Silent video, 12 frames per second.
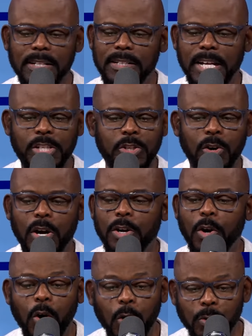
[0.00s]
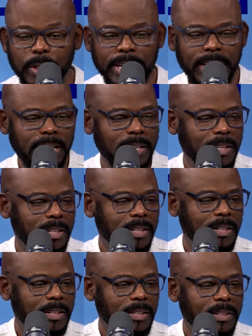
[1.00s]
that you're unholy,
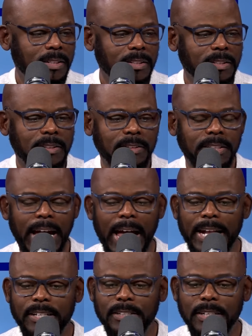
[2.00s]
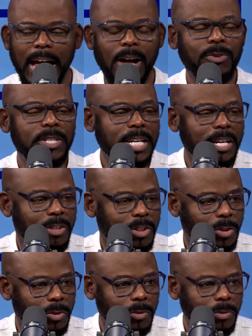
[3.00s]
that how dare
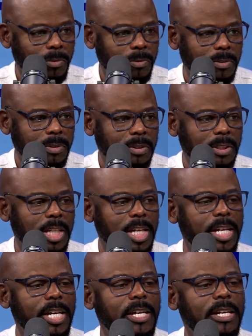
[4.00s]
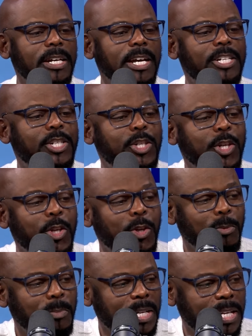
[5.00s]
you. It's to
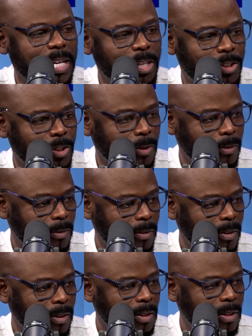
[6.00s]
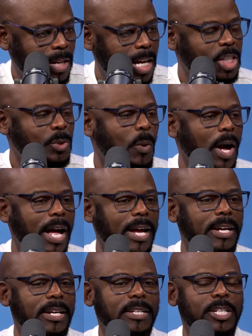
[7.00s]
human nature. That's why
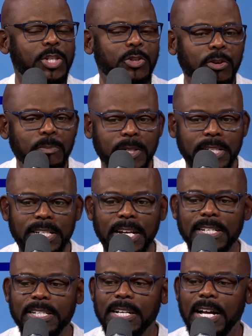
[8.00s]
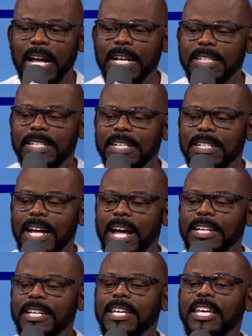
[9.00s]
the scripture says God did not
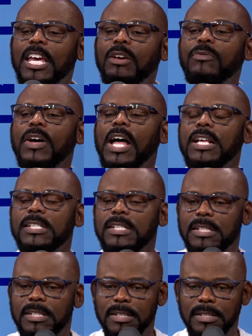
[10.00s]
give us